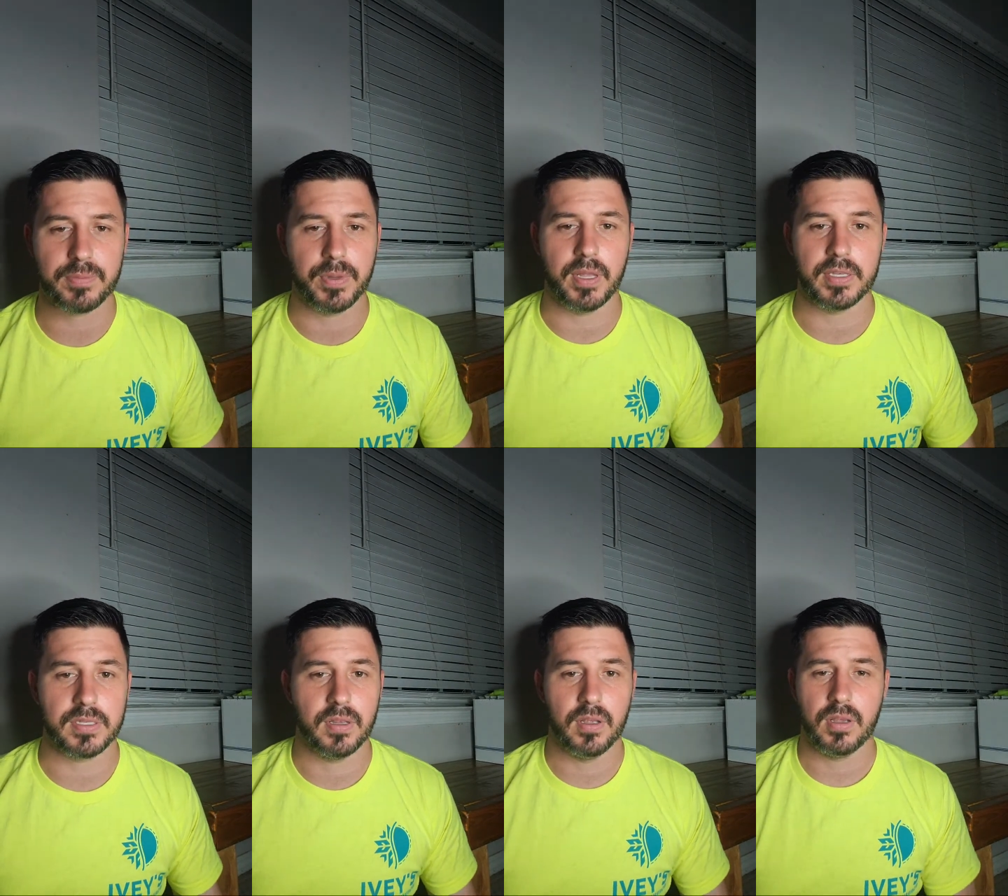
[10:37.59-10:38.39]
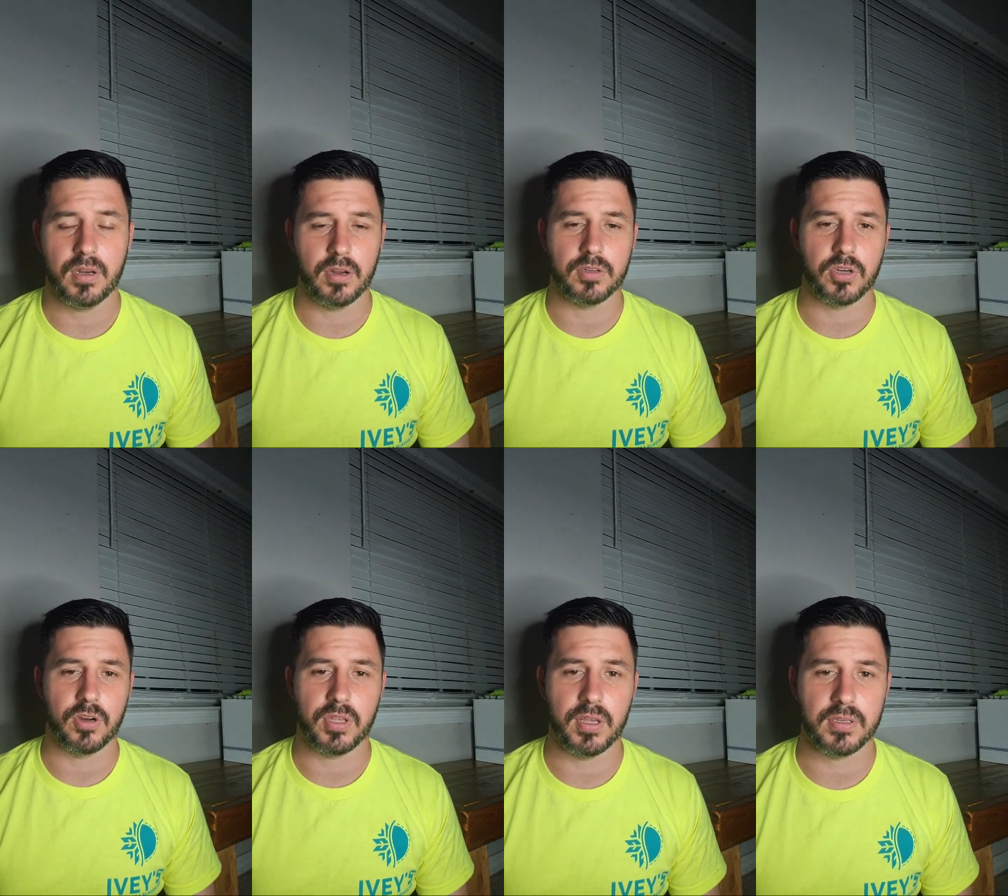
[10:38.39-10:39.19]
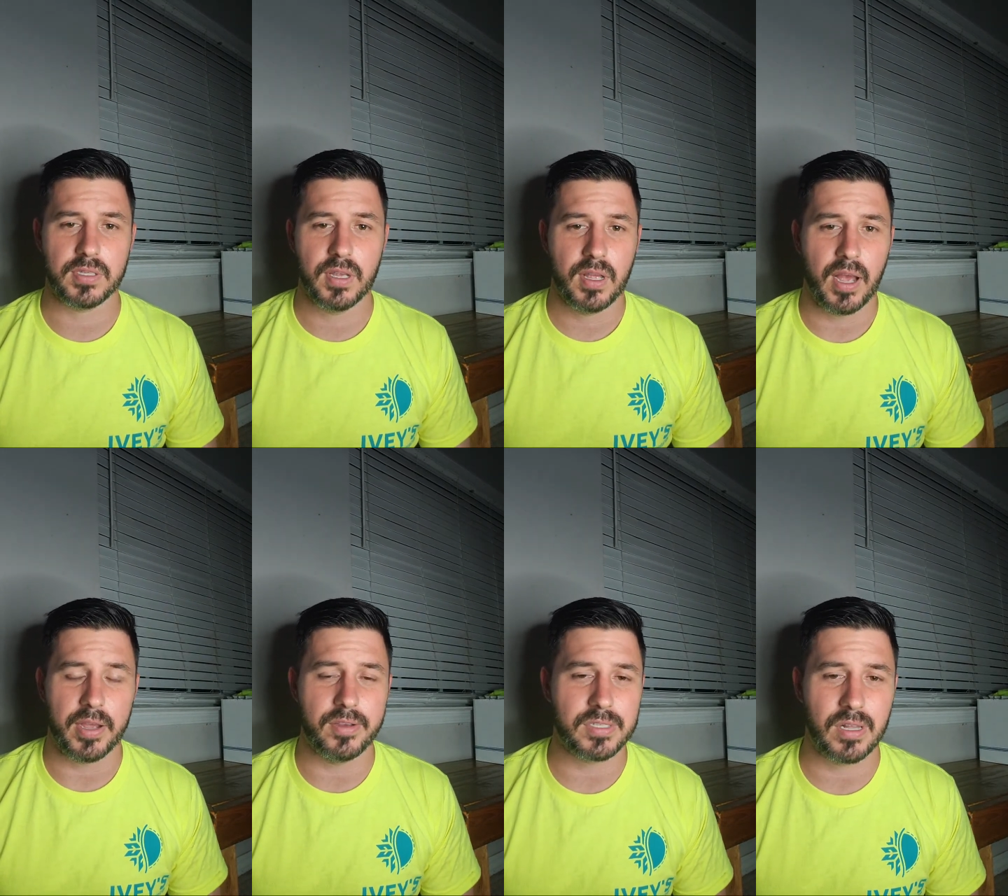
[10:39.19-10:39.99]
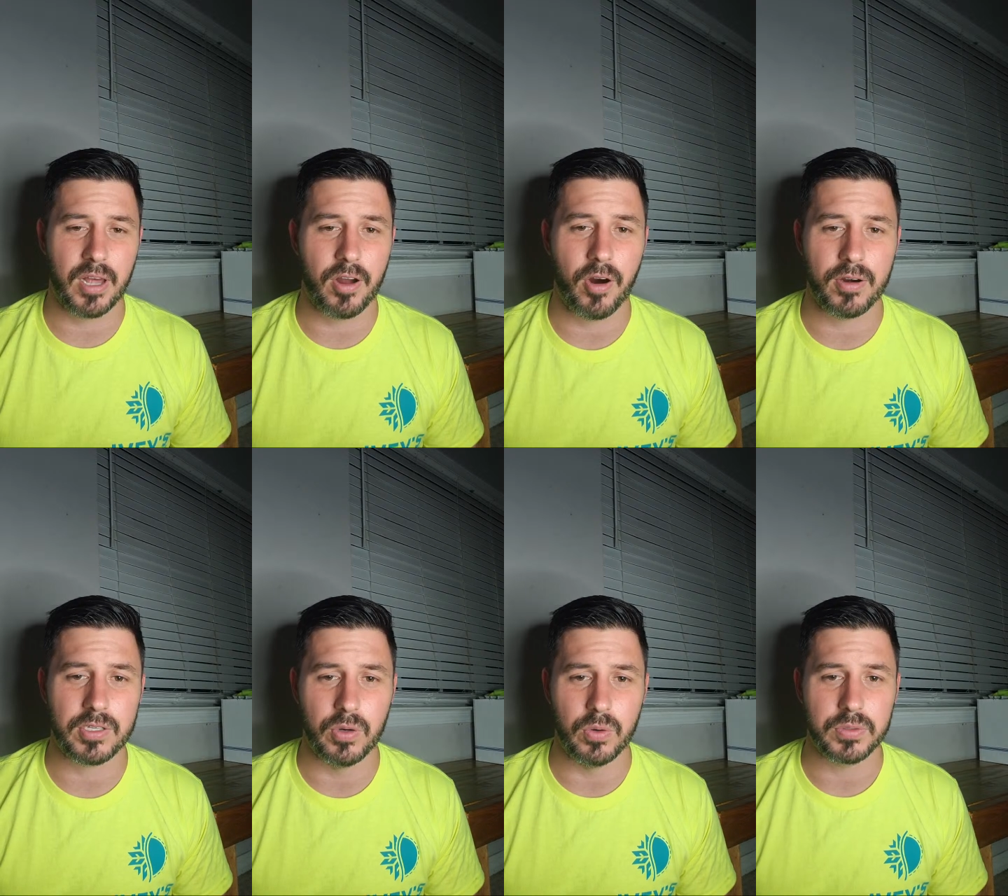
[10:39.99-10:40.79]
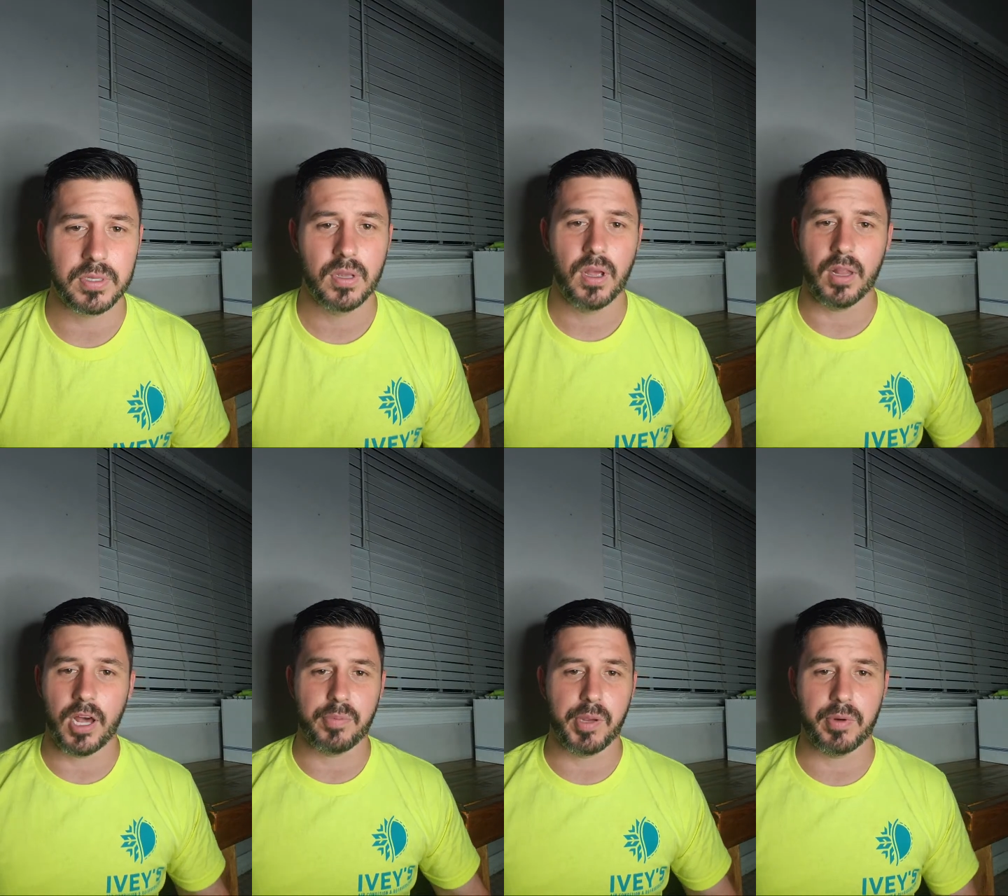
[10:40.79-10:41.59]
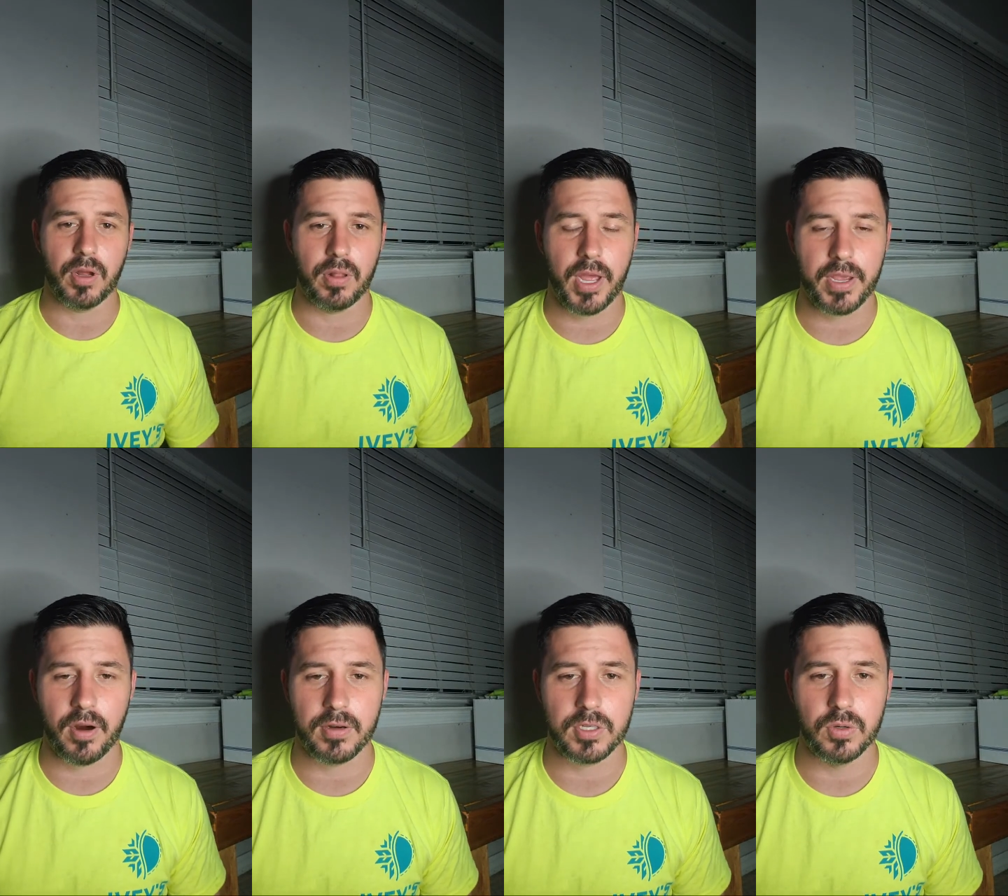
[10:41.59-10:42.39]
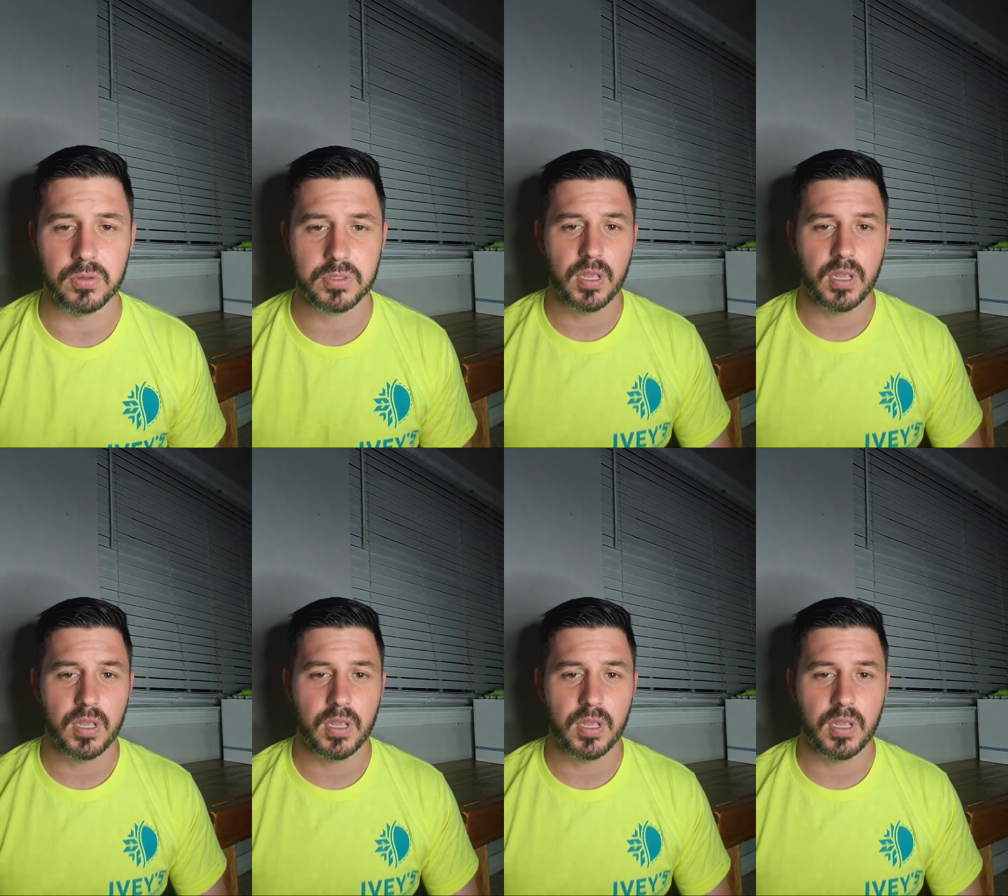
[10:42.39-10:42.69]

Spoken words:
But that's, you know, the truth is, I use a lot of heart tools. A lot of people don't like heart tools.